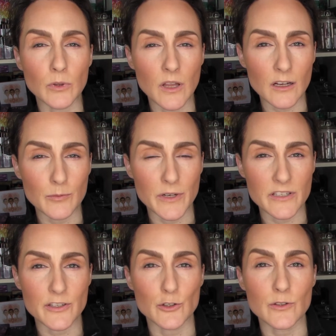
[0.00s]

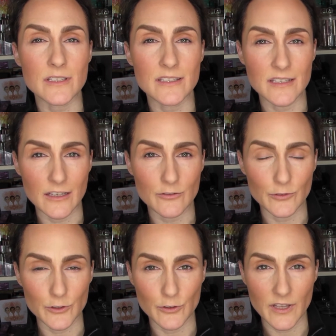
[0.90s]
Blockbuster set
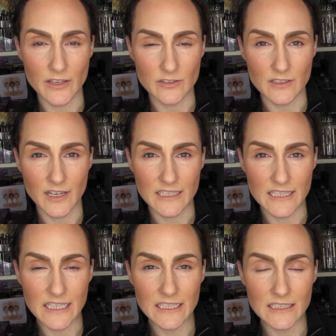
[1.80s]
for
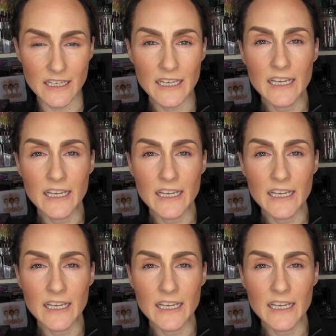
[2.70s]
2019.